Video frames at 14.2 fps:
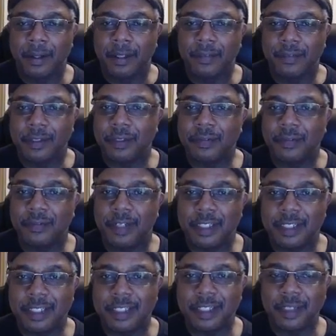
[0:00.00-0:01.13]
It feels so funny
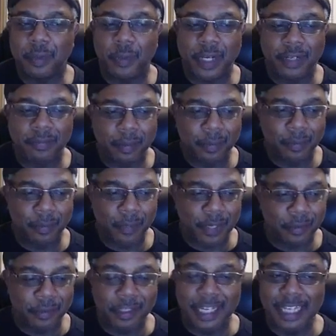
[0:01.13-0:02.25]
just sitting there waiting
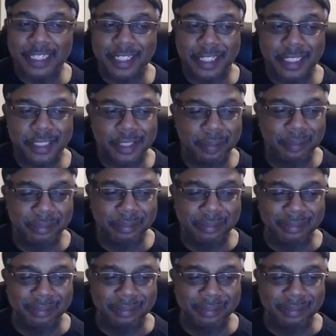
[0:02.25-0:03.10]
for you guys to catch up.